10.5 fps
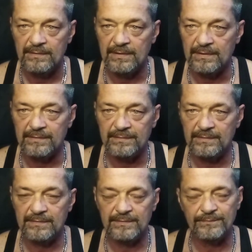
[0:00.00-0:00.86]
it,
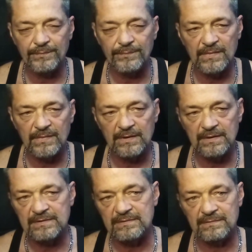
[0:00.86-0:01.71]

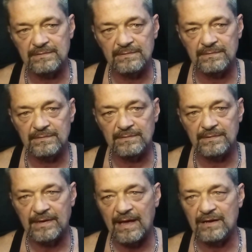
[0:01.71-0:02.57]
it
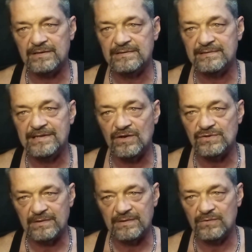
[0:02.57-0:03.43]
kind of
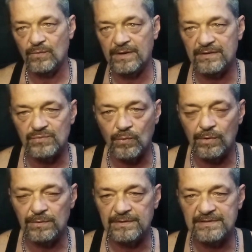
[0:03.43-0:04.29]
tells you the way this
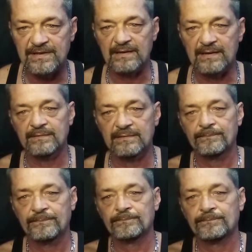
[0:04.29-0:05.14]
world is taken,
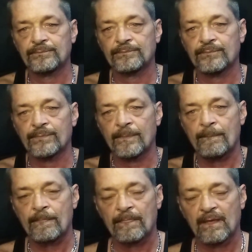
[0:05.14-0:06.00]

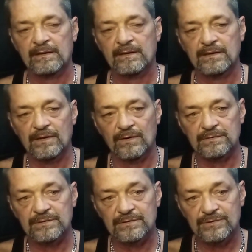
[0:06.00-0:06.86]
you
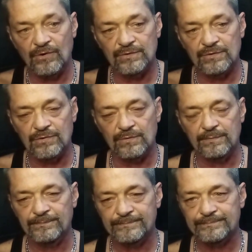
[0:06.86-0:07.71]
know, turn
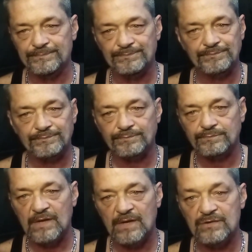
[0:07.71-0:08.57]
to.
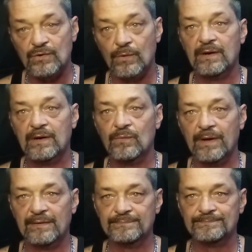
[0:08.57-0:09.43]
So
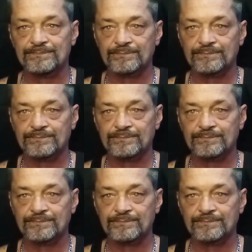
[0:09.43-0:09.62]
anyway,